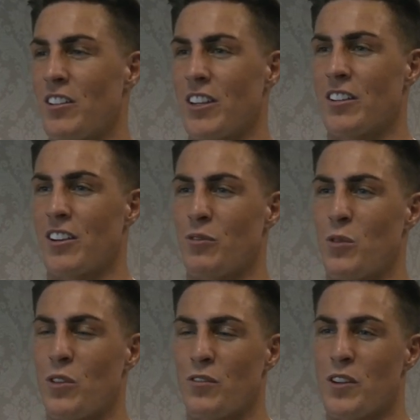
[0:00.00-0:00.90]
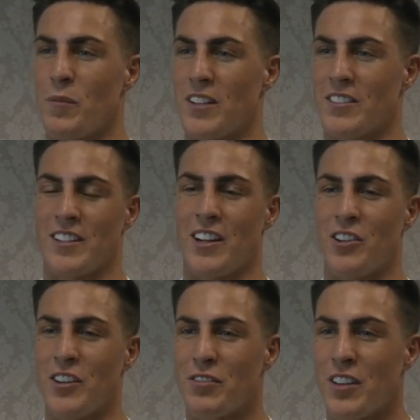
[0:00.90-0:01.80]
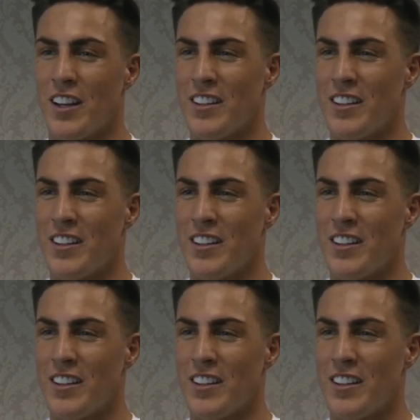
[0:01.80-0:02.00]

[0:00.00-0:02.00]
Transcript: like they're working for the best thing in their life.